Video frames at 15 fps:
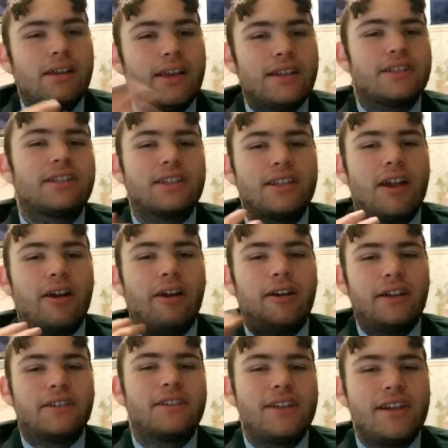That's the scenario,
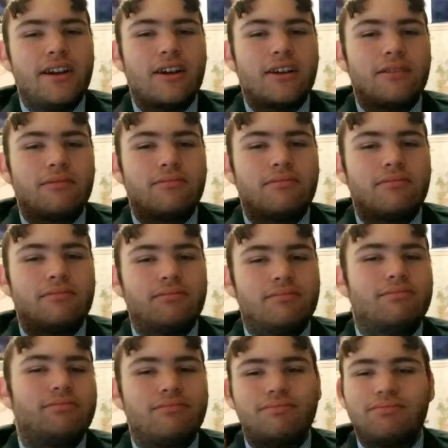that's the art,
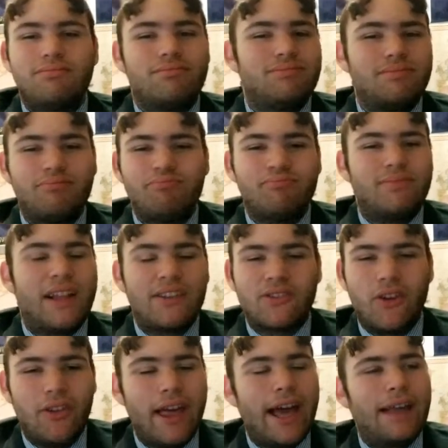that's
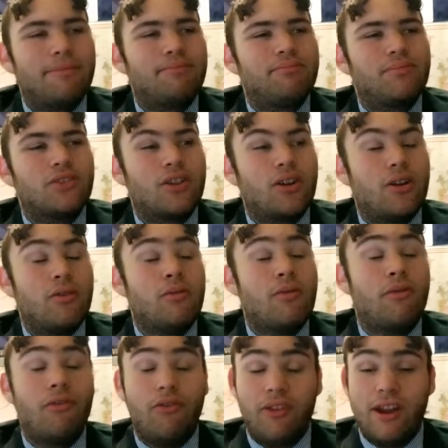all that. So
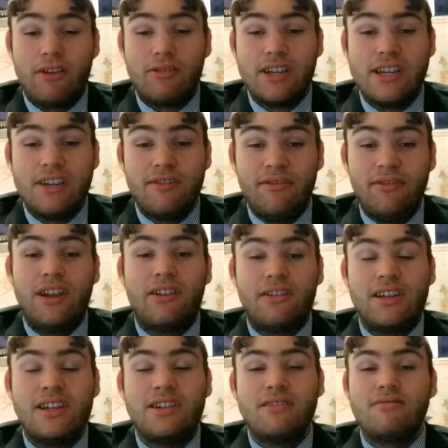very,
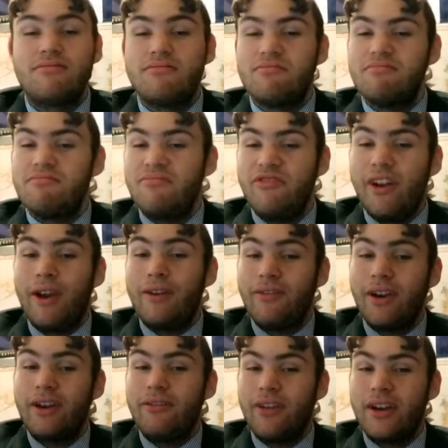very, very,
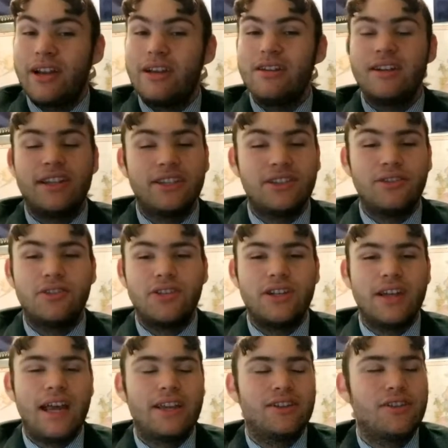very, very good, as
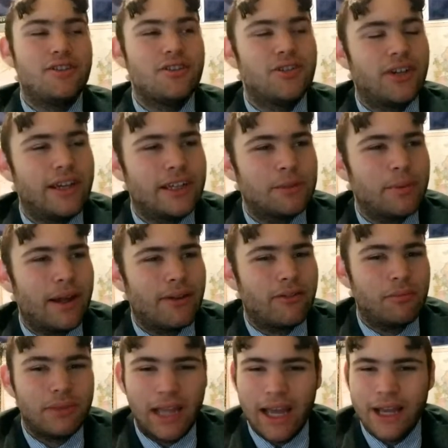you, as you usually expect
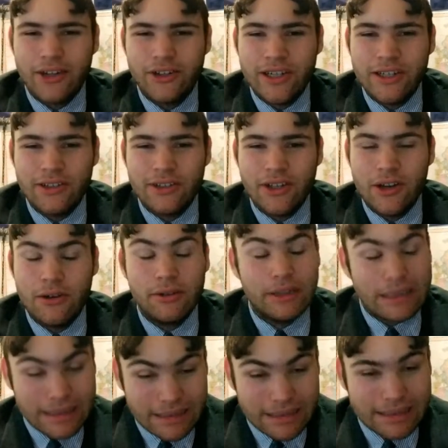from Tashi,
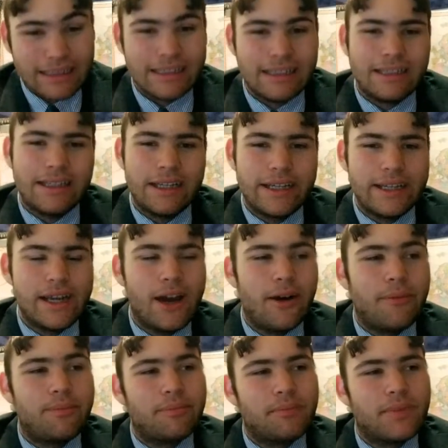so there you
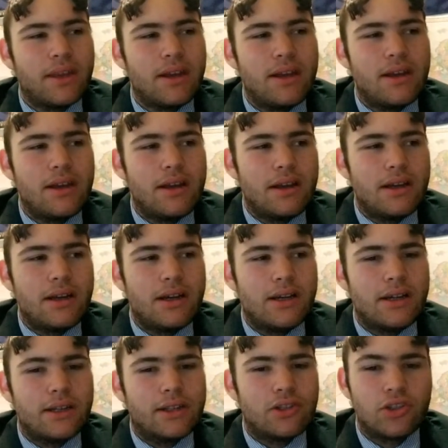go.
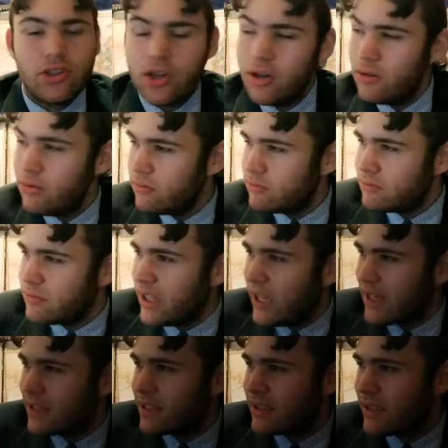Uh, so,
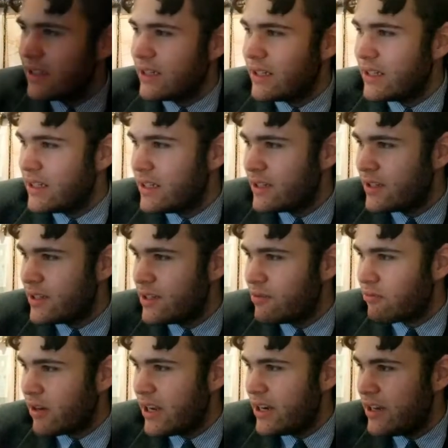last thing is the
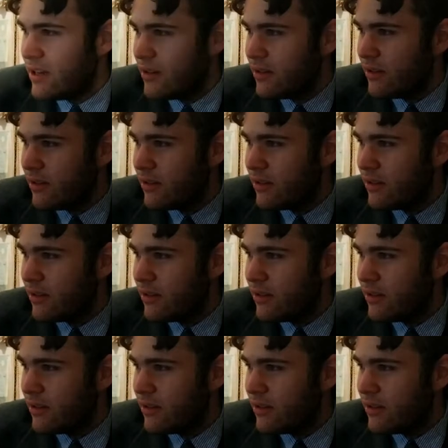rating.